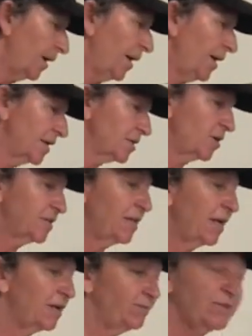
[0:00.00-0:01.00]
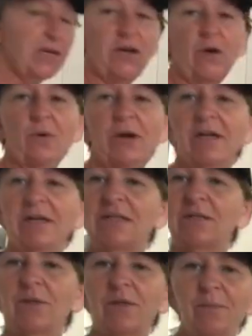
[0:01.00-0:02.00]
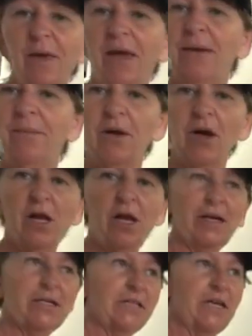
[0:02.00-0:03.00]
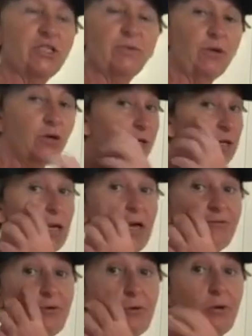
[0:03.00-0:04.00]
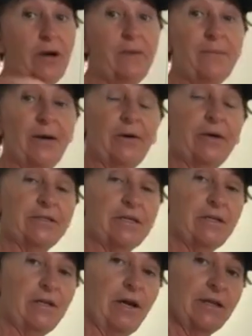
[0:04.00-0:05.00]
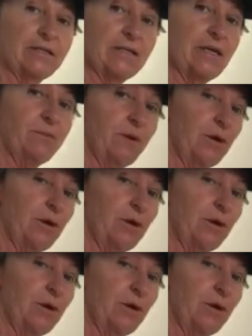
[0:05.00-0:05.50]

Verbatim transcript: And as I said, don't know what it is with me, but I like a dash of milk and I like full cream milk. I don't like skim